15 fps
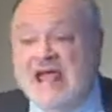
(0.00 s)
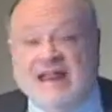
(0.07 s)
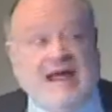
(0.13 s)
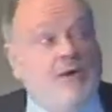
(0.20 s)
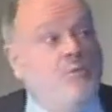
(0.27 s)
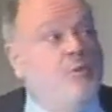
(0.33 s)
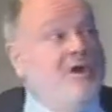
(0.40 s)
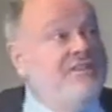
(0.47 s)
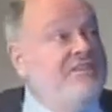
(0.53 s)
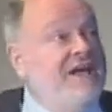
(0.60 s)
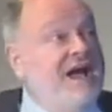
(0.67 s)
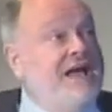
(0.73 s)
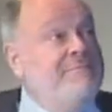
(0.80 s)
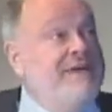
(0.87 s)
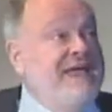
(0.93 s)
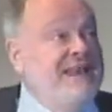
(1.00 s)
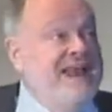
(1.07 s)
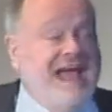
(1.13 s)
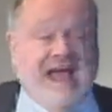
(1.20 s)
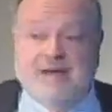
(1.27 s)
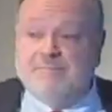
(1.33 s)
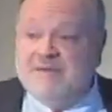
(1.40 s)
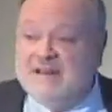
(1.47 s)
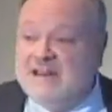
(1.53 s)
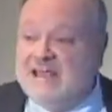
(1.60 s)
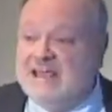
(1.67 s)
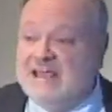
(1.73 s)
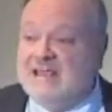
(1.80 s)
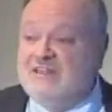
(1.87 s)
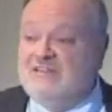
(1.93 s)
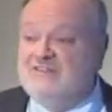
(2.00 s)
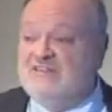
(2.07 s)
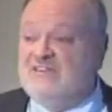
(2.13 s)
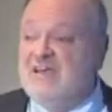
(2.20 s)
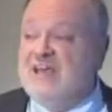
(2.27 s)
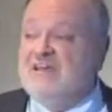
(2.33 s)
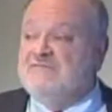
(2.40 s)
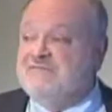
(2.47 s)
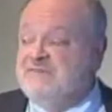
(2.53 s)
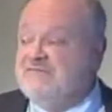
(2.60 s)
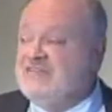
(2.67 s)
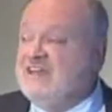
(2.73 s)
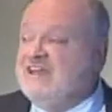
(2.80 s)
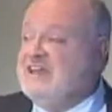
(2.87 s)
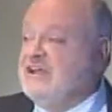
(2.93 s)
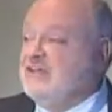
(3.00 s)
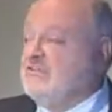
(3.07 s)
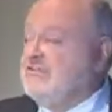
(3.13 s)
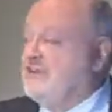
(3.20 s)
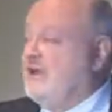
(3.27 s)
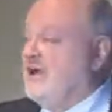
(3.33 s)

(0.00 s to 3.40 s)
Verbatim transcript: Now, one thing I made happen is 15 years